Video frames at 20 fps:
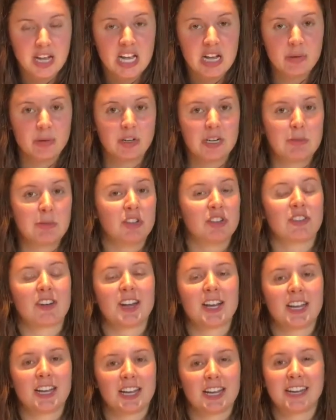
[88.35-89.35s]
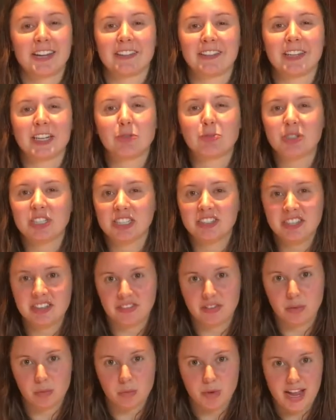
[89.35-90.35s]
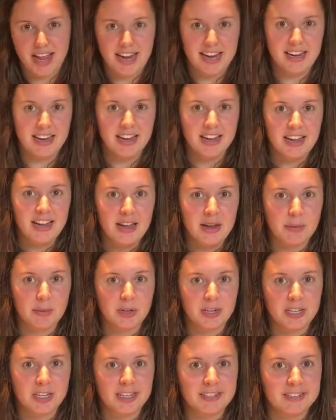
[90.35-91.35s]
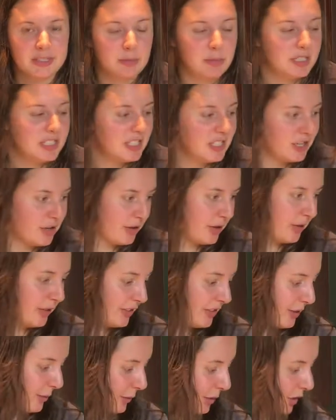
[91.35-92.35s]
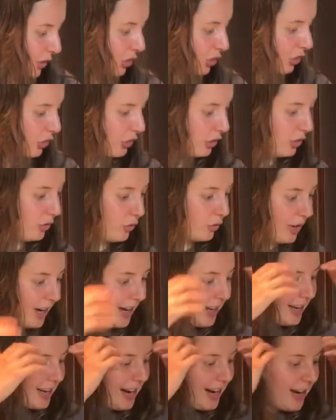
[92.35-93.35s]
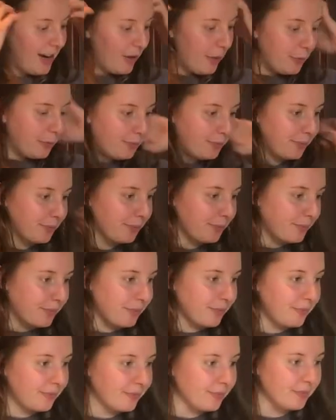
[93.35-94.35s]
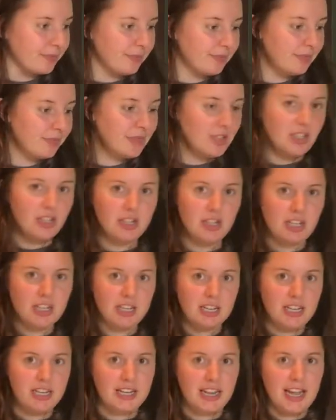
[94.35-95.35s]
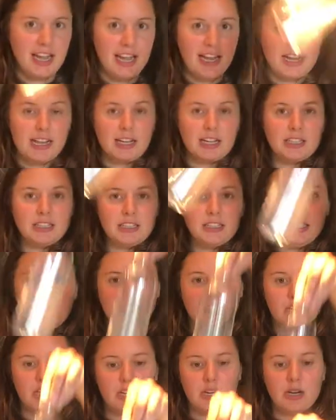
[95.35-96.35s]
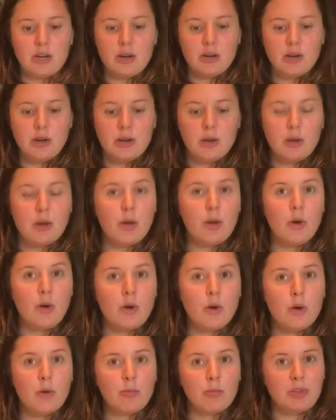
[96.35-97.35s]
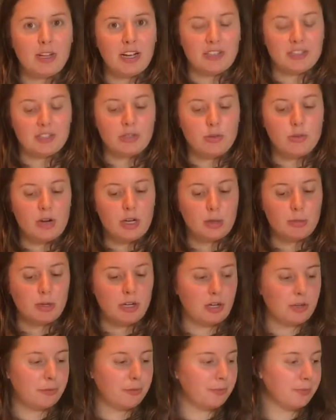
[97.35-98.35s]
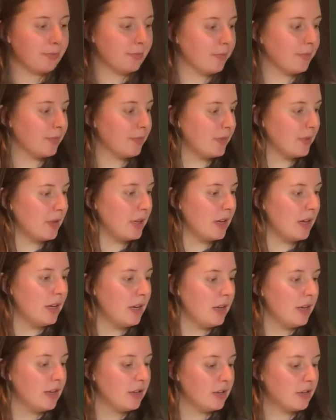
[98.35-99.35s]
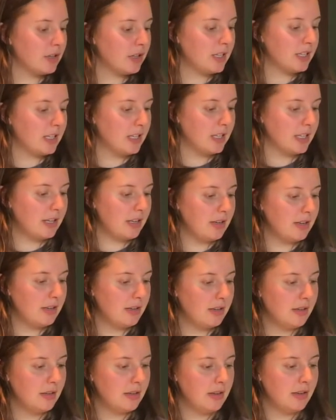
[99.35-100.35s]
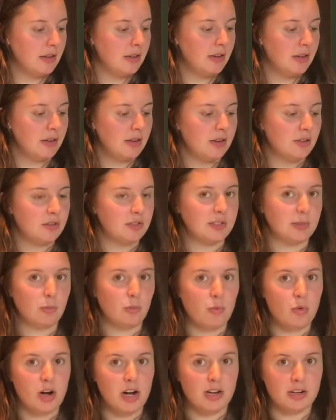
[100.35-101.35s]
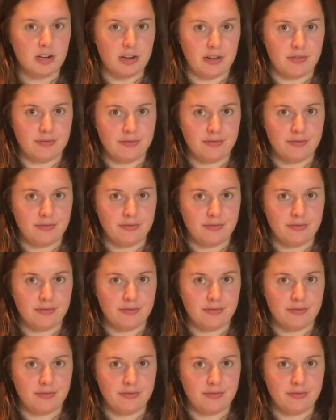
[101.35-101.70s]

We're going to be creating it a little bit of a different way. We're going to need some materials that I'm going to show you right now. You're going to need a clear plastic water bottle. You're going to need some water.